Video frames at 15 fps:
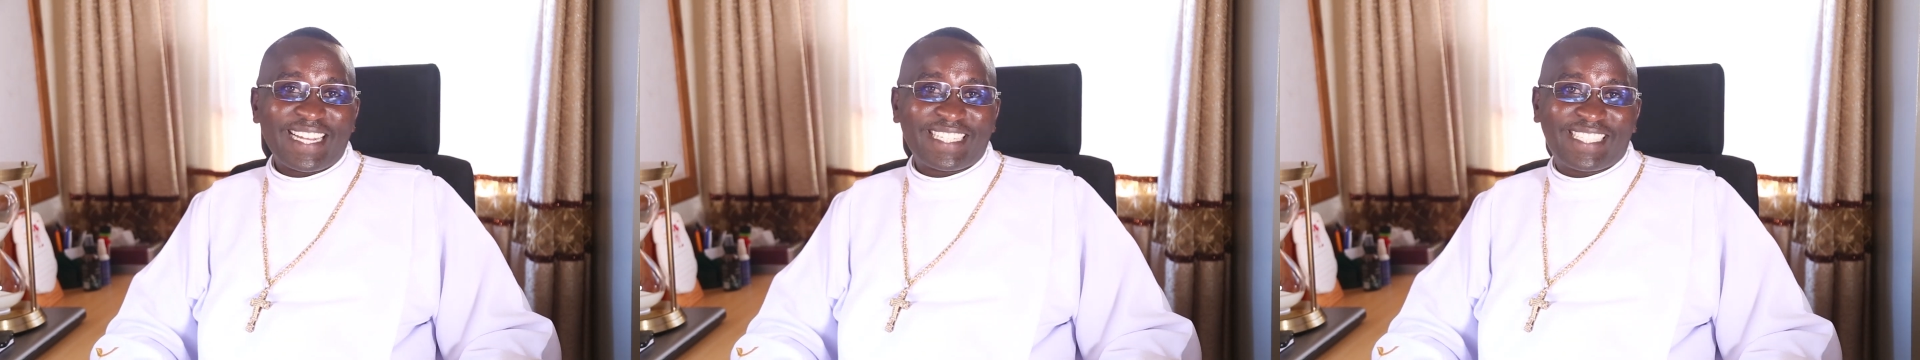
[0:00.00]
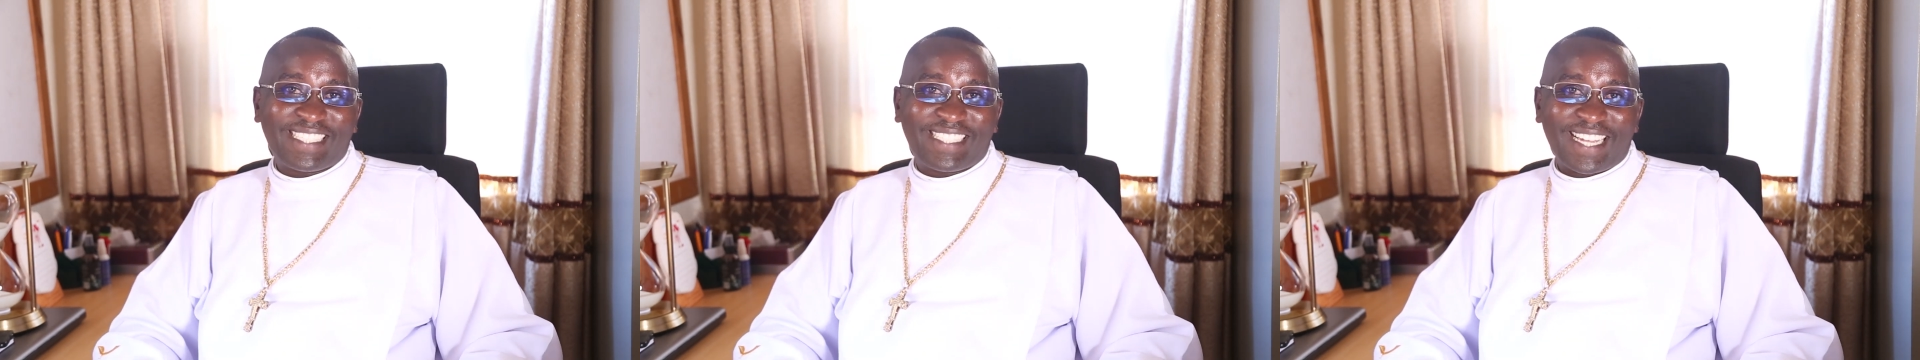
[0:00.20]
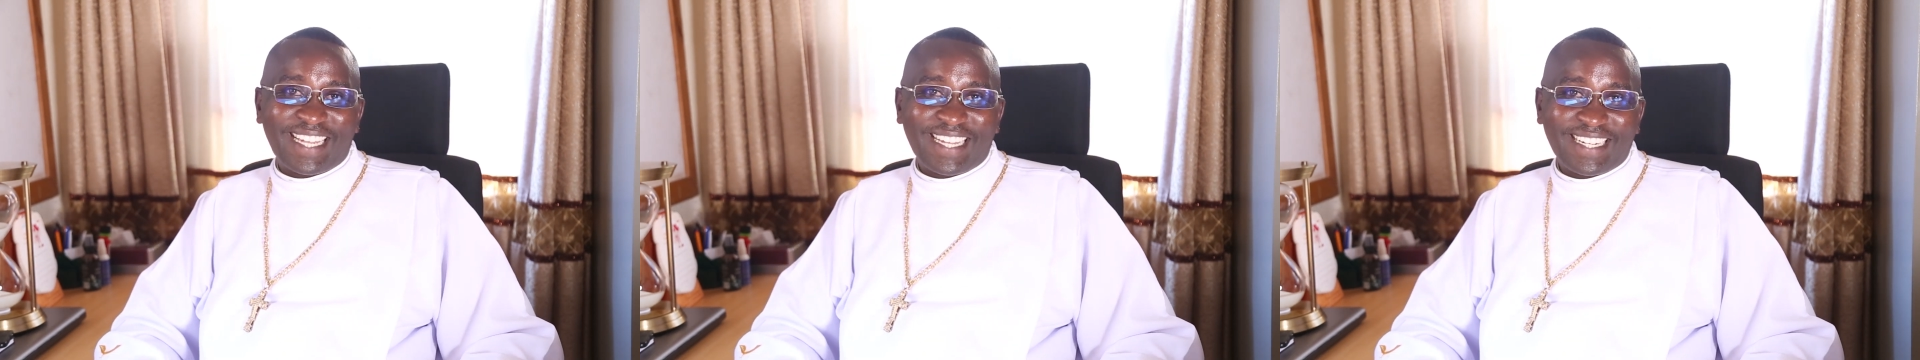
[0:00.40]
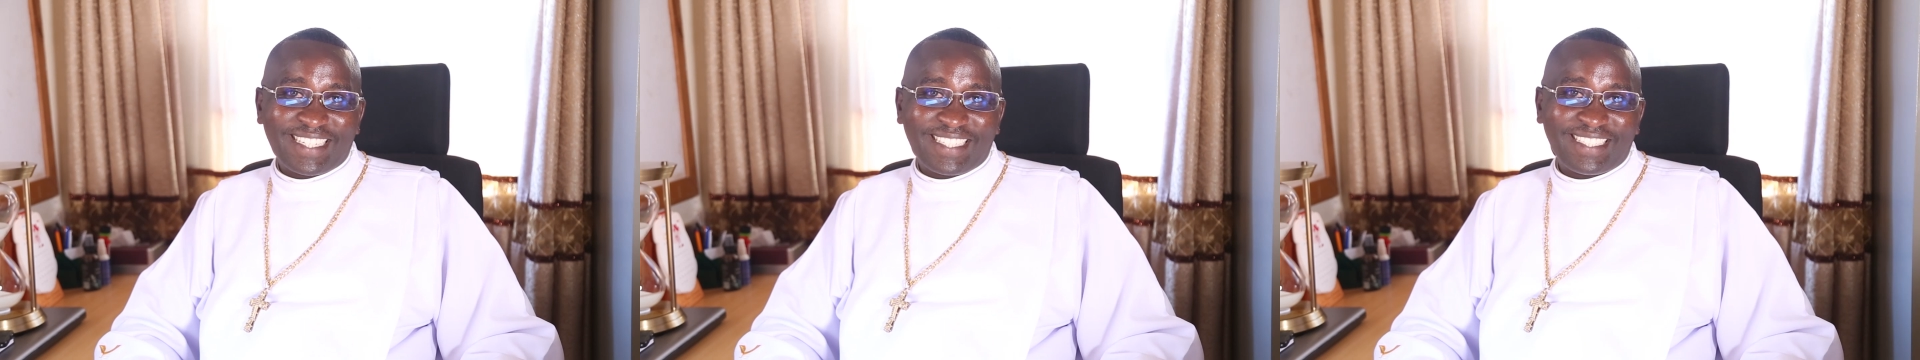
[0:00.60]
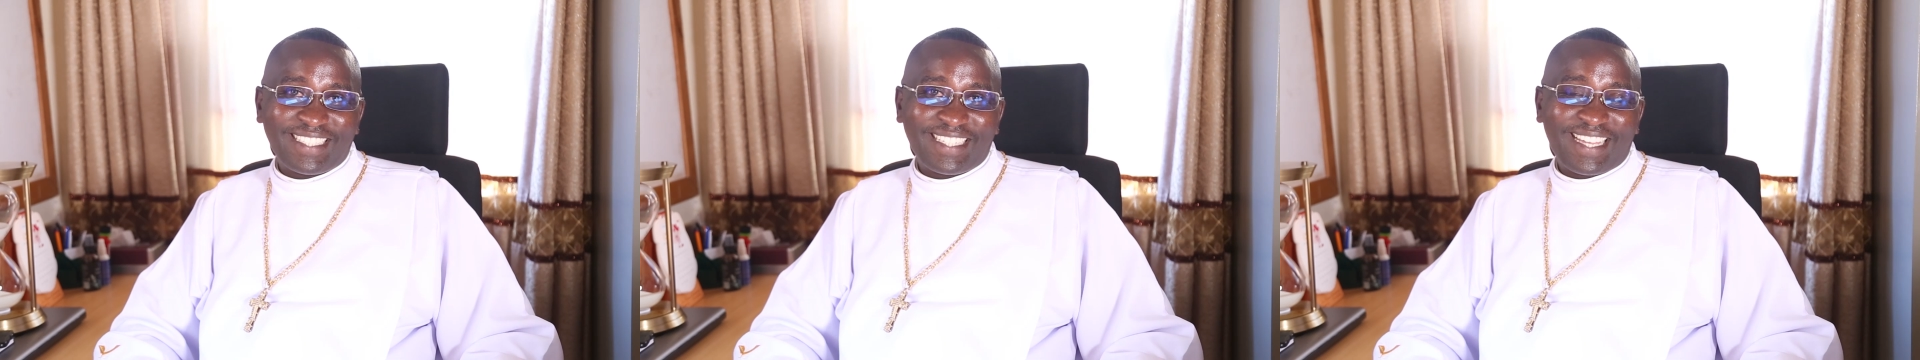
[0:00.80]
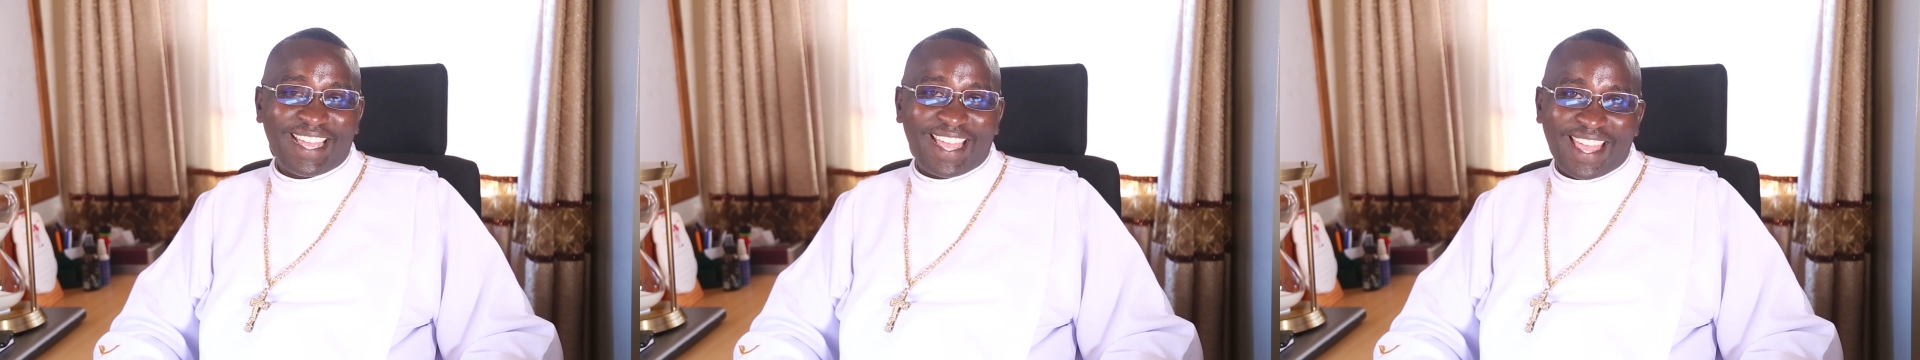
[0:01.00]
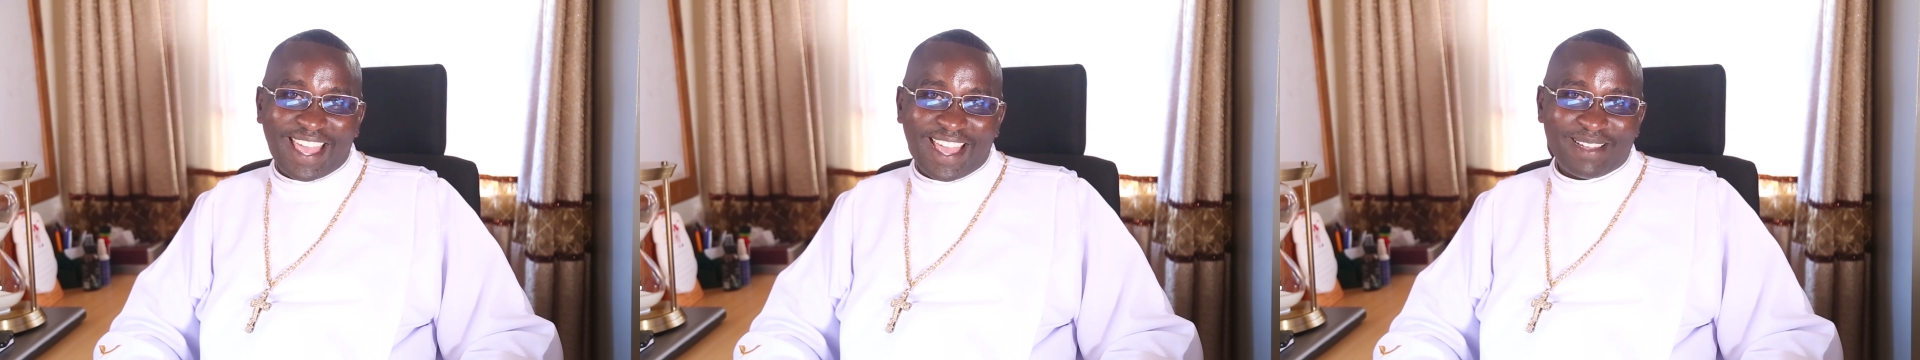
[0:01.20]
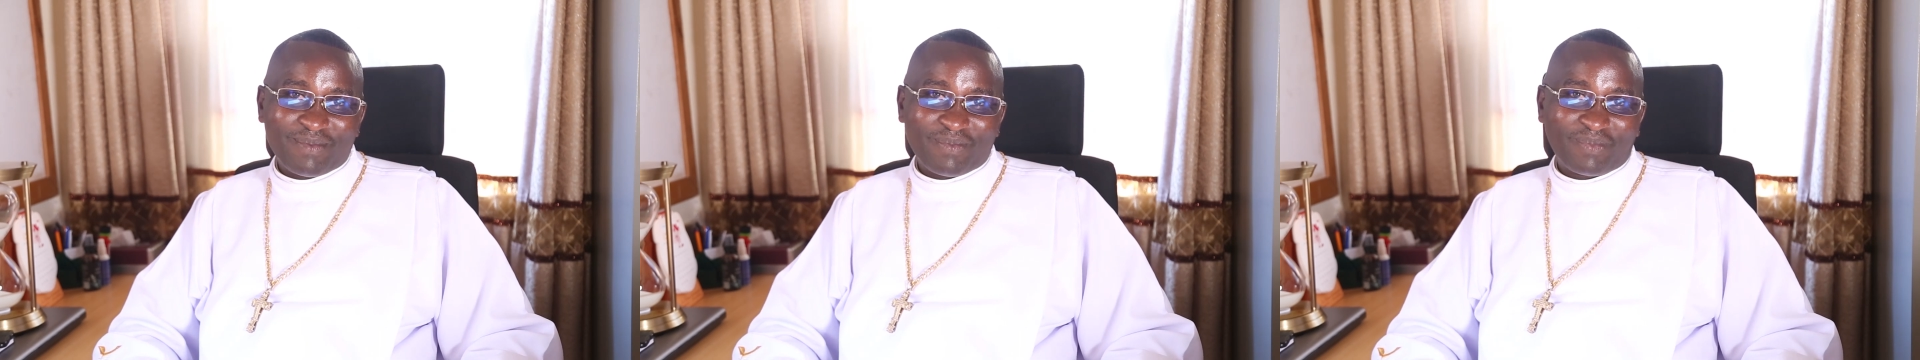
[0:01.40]
at 10
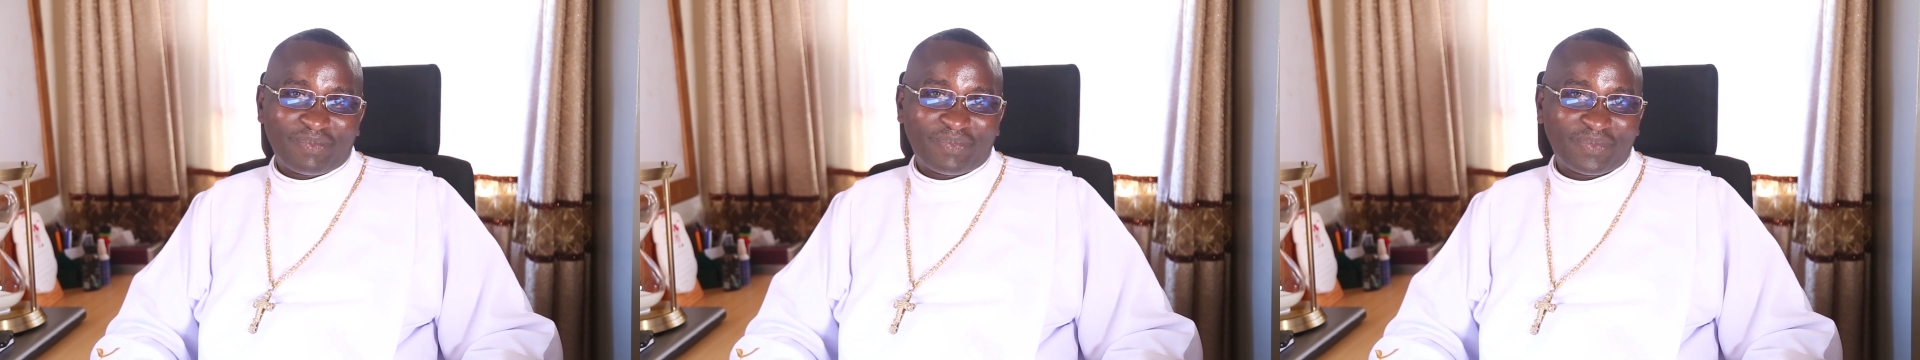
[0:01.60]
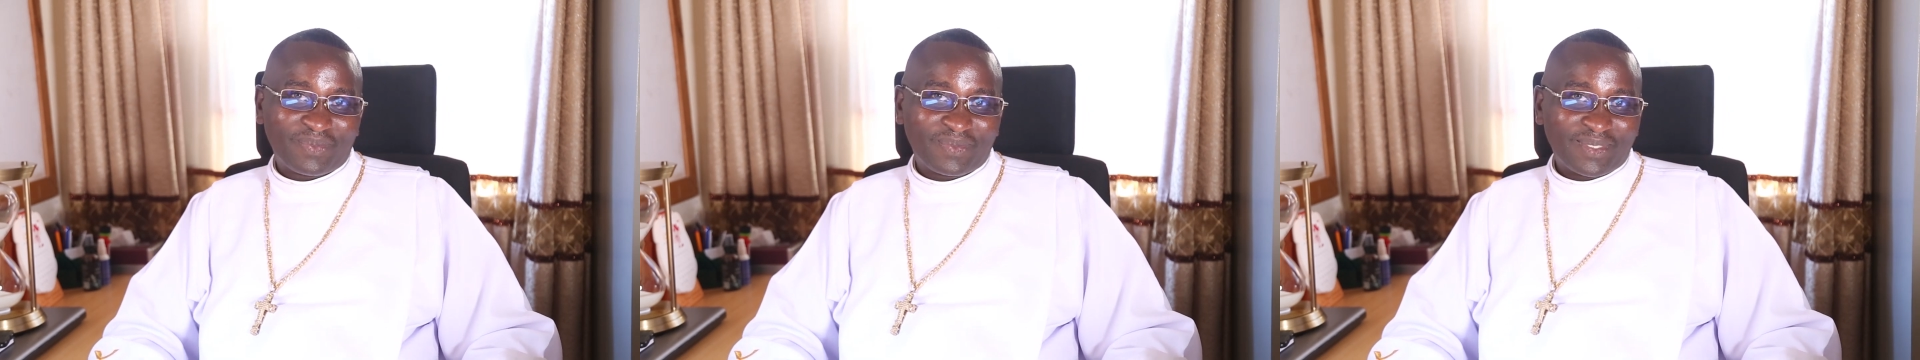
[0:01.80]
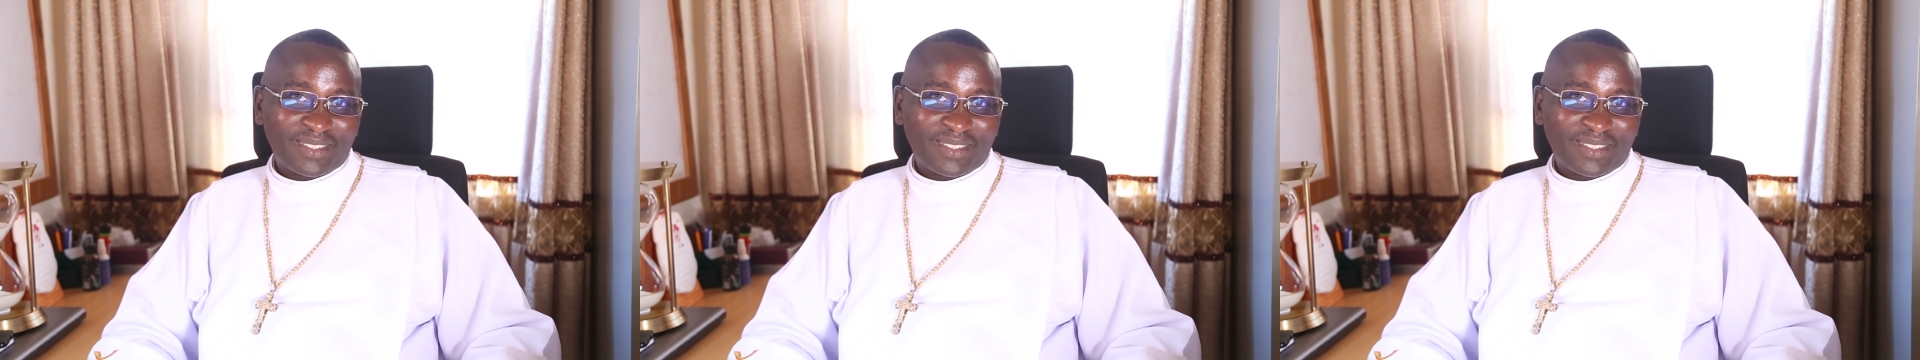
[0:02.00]
a.m.